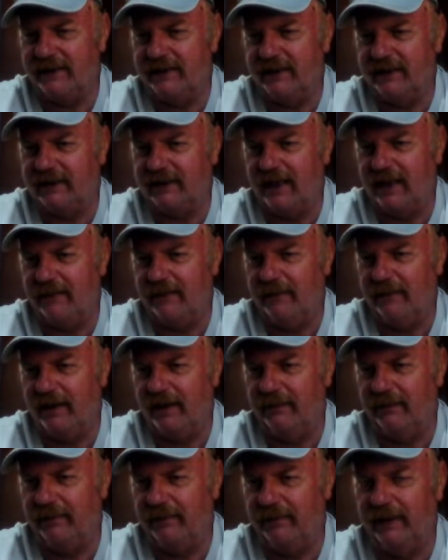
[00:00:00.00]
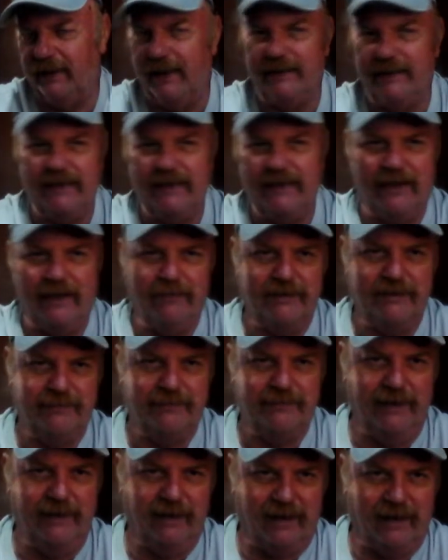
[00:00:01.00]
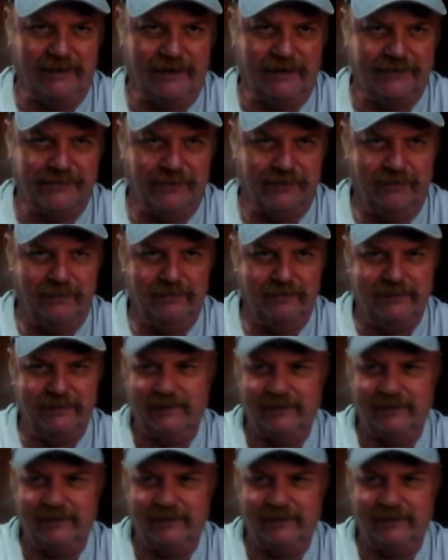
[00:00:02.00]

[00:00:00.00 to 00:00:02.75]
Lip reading: Hit that button, please. Yeah, there must be a lot of trolls.